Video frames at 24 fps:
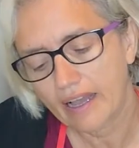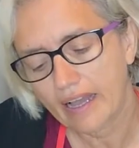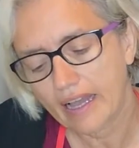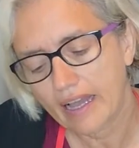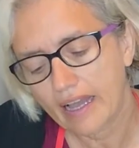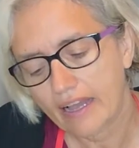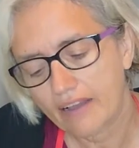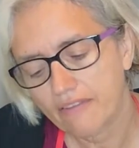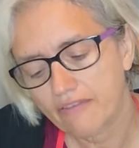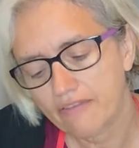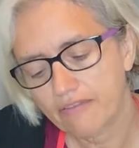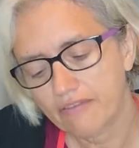
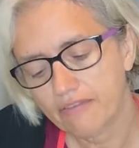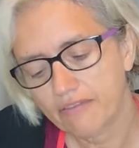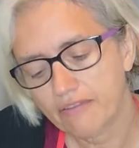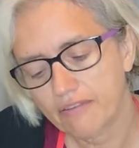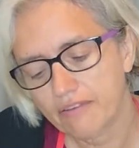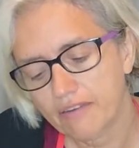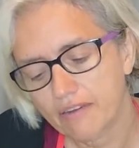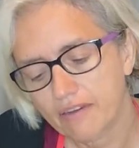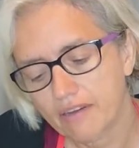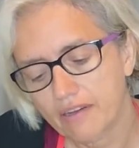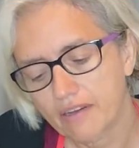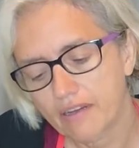half
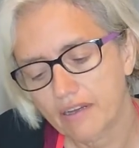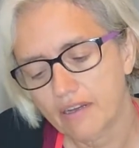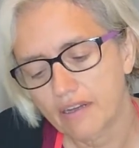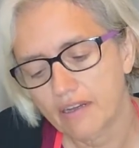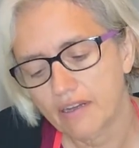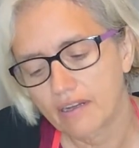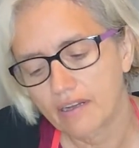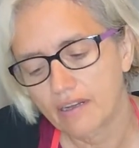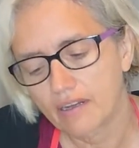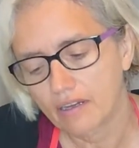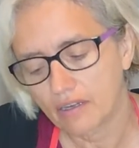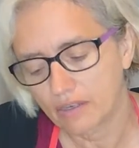
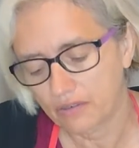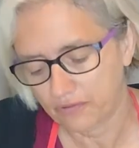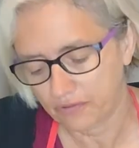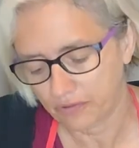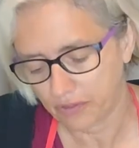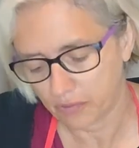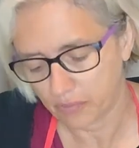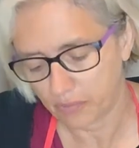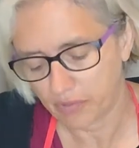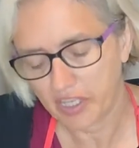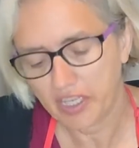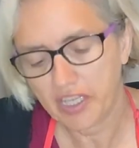of
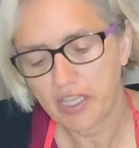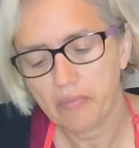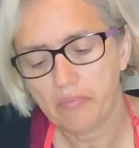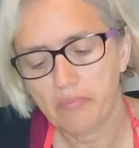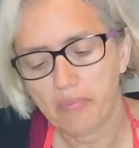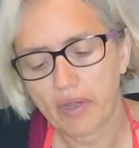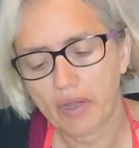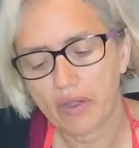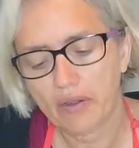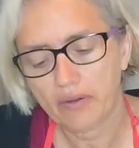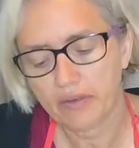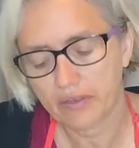your
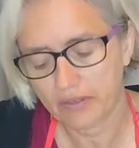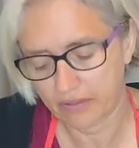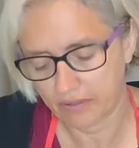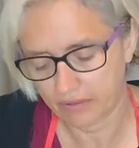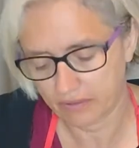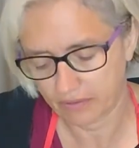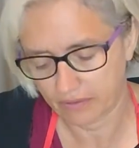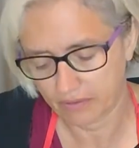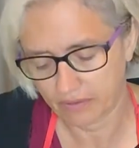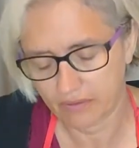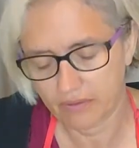baking powder,